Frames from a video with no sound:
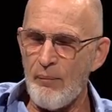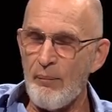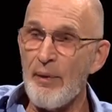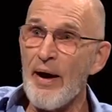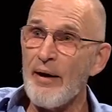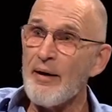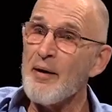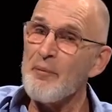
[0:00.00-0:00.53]

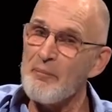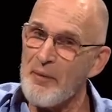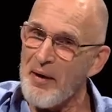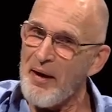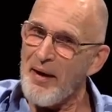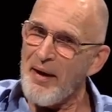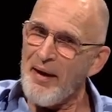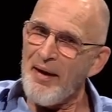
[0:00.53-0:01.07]
back up,
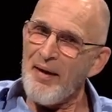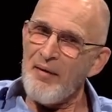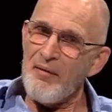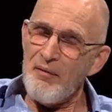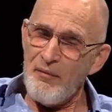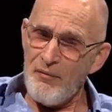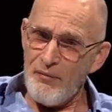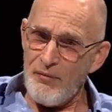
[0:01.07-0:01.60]

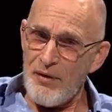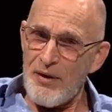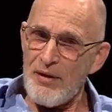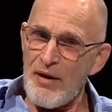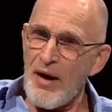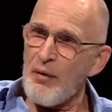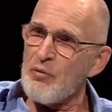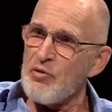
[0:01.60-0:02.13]

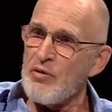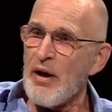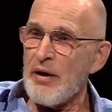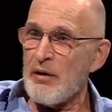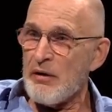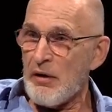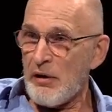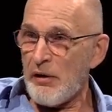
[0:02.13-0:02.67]
Vietnam was not
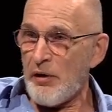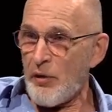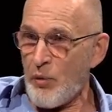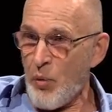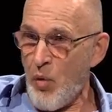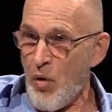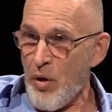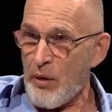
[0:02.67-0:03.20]
a declared
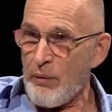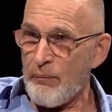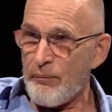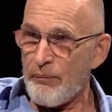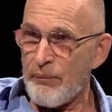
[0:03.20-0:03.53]
war.